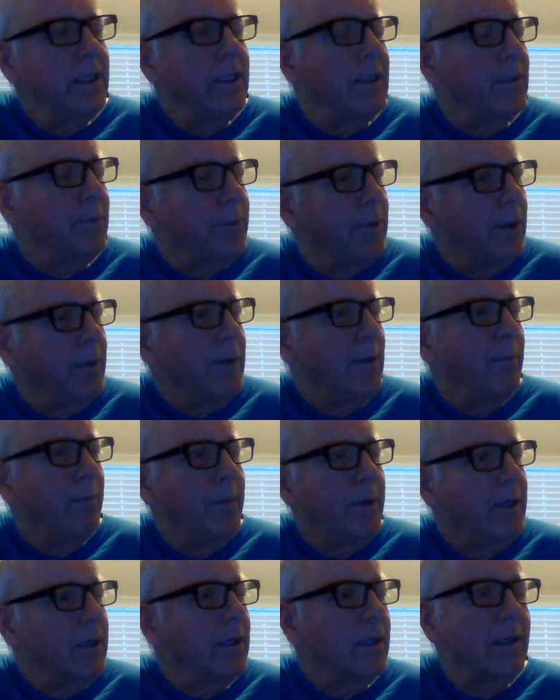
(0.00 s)
it's probably a
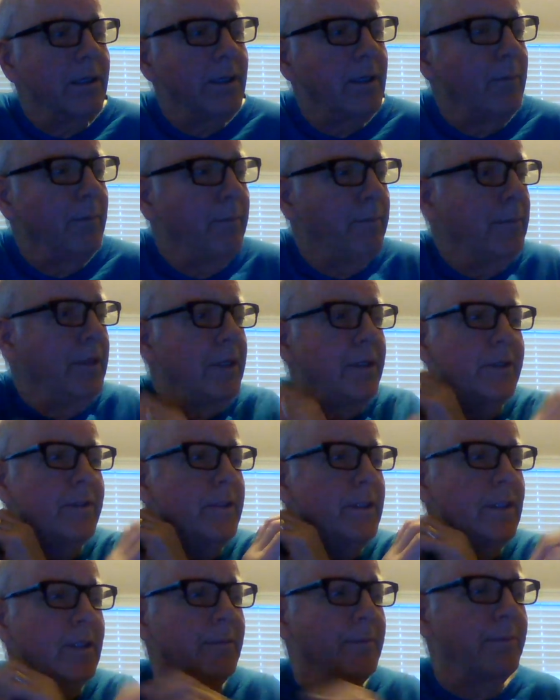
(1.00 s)
muddled up,
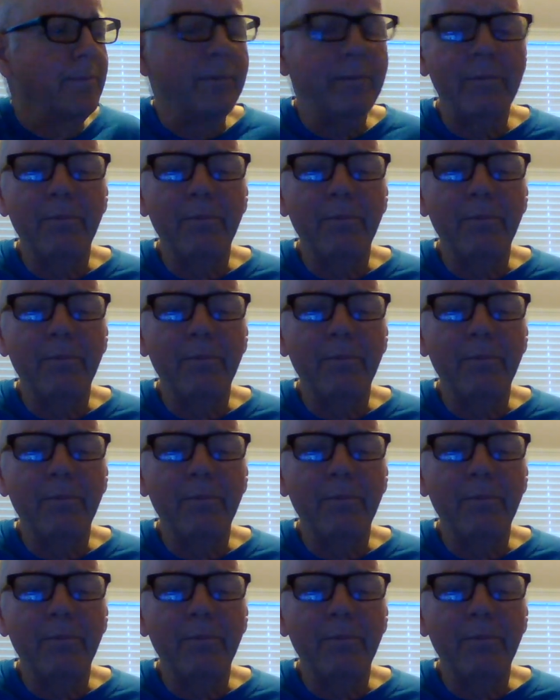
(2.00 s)
mixed up